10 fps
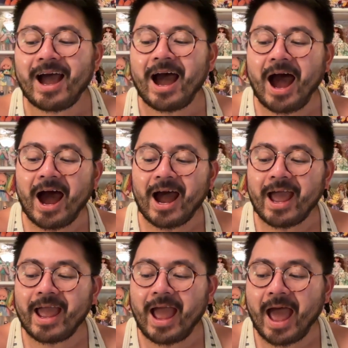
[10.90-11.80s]

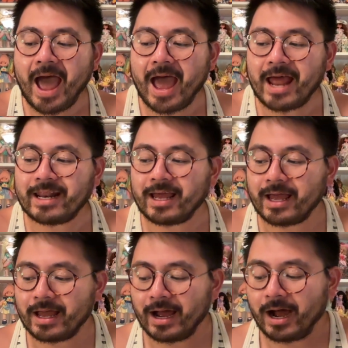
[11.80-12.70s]
I had,
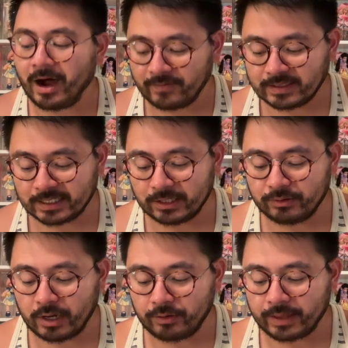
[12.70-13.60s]
obviously, you
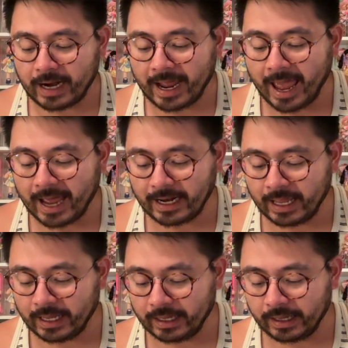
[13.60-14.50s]
know that I had
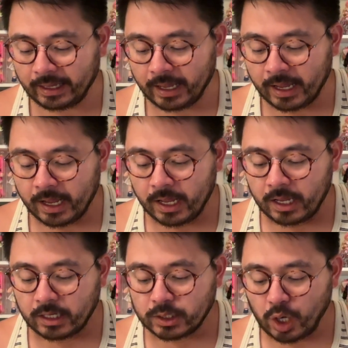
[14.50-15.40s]
a
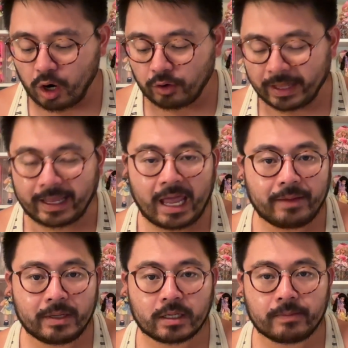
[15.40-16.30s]
doll that came
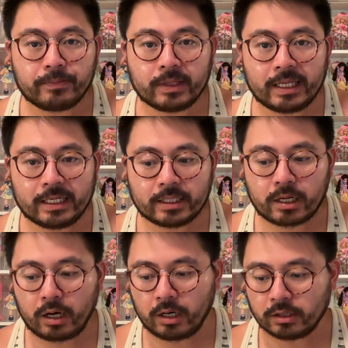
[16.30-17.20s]
incomplete
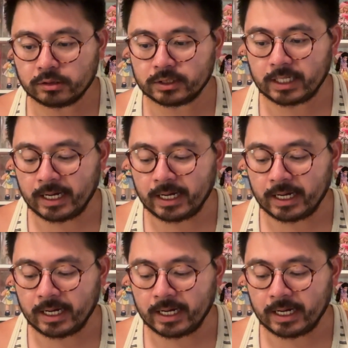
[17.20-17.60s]
called